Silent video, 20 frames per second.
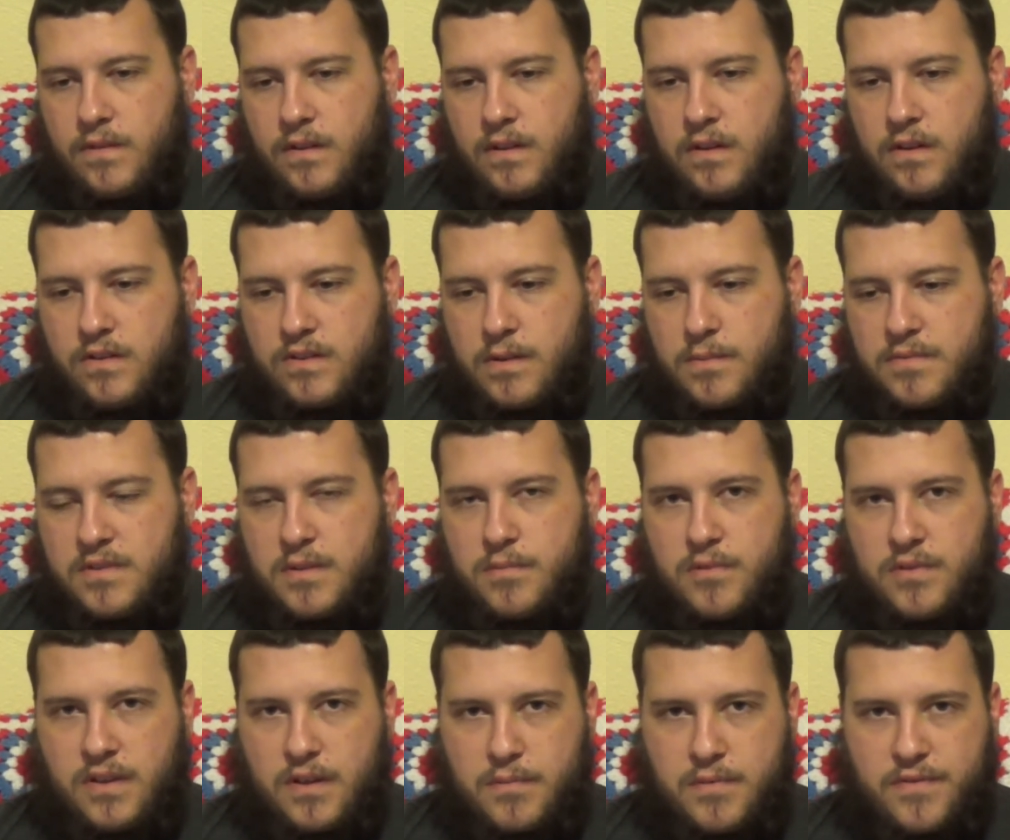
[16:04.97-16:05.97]
something
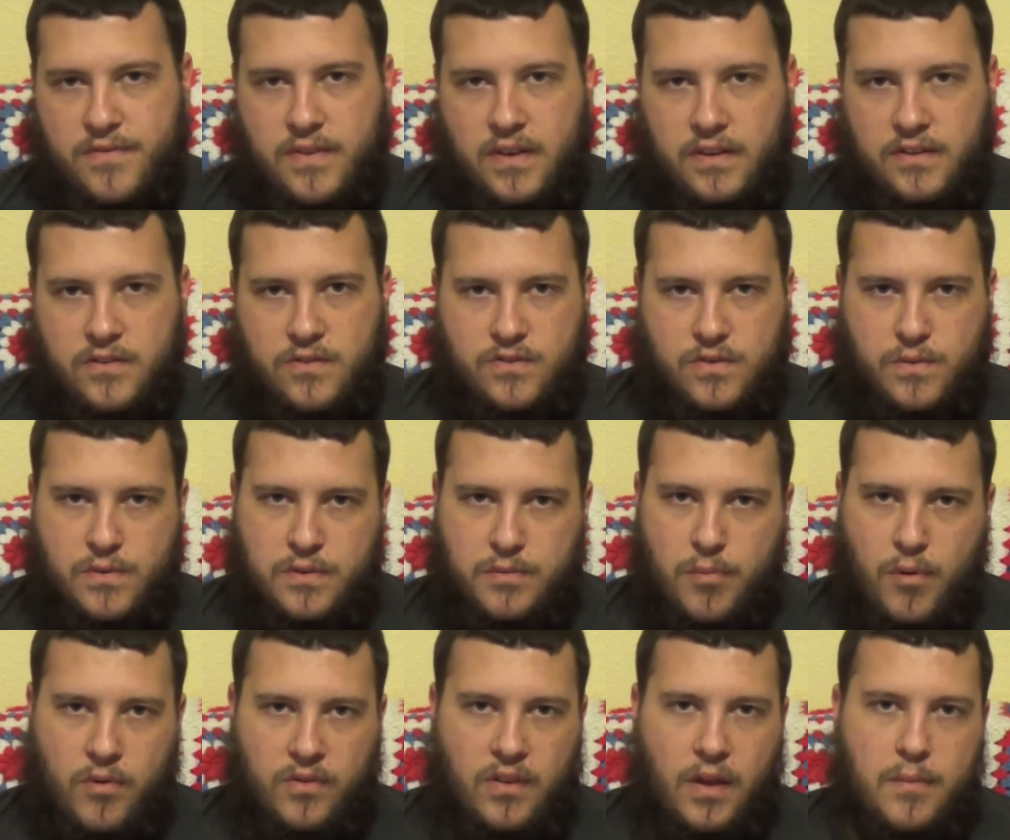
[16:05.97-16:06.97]
simple that could be fixed. Usually when it's
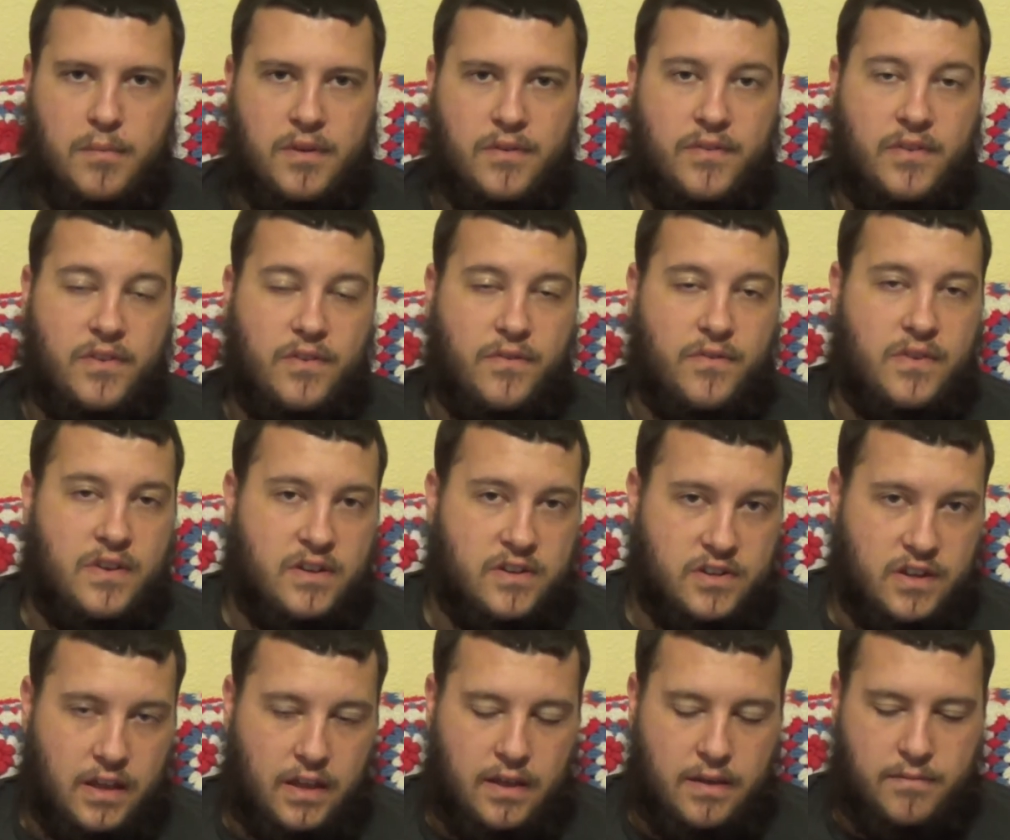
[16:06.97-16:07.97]
prototype, but if it's a
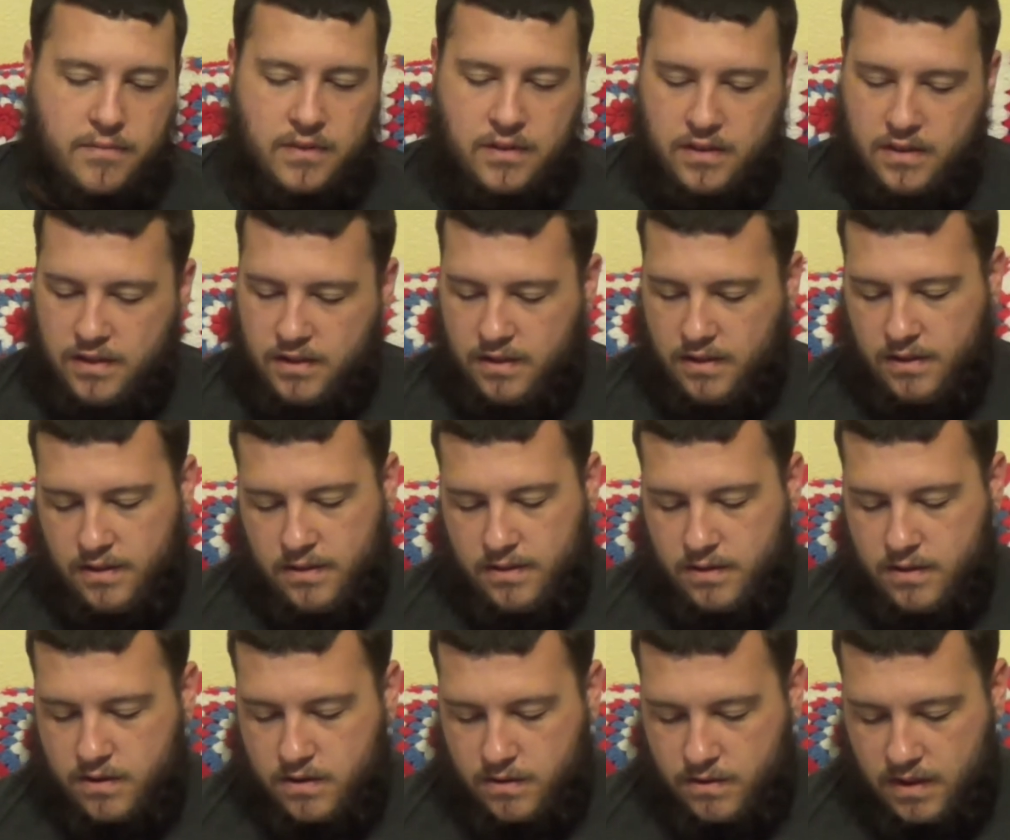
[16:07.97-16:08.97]
finished game,
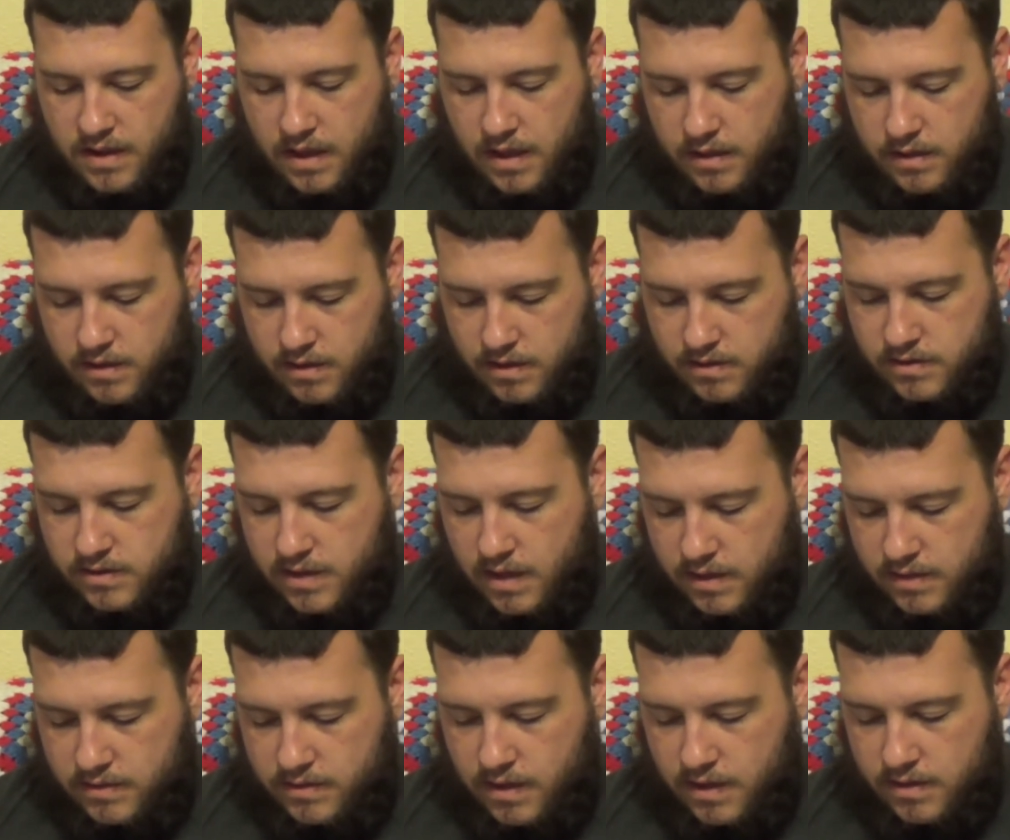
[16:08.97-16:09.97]
I just
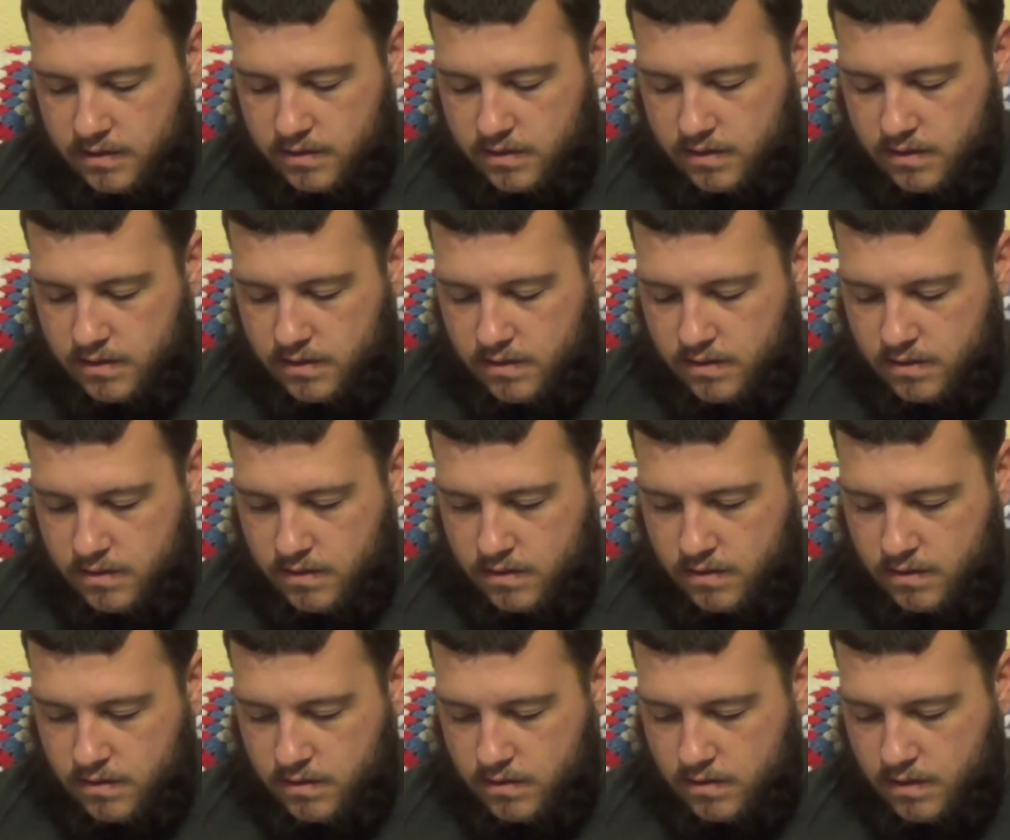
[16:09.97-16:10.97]
can't stand the
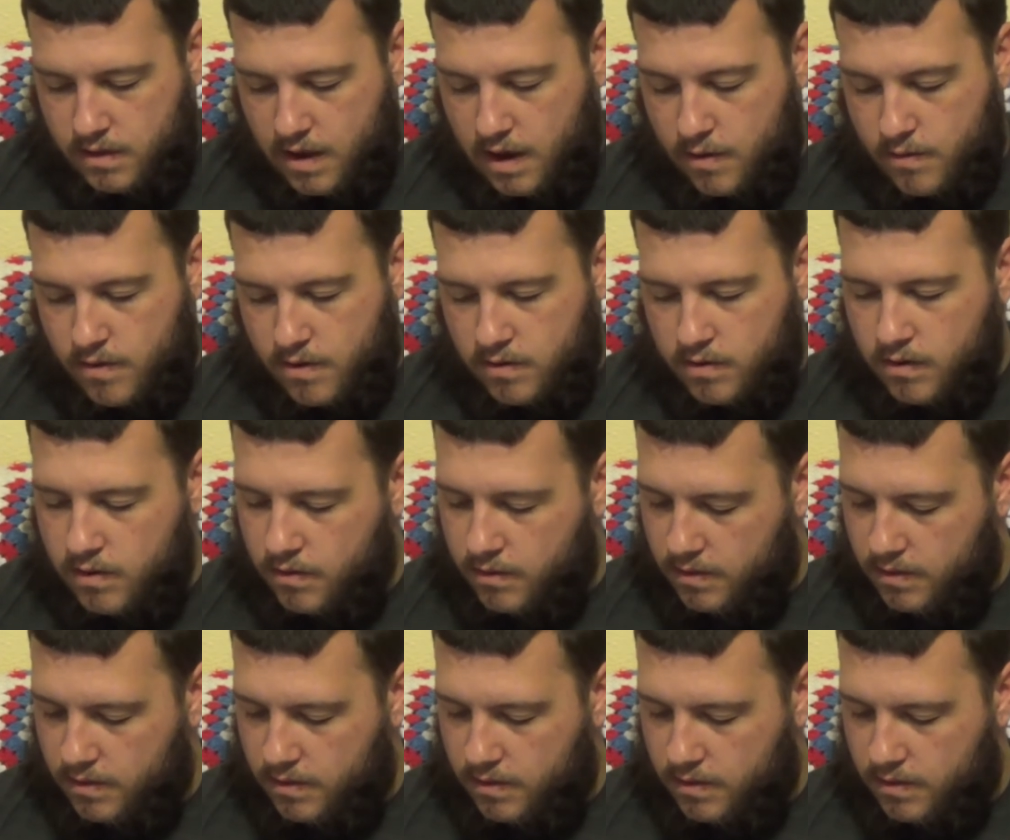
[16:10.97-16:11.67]
error.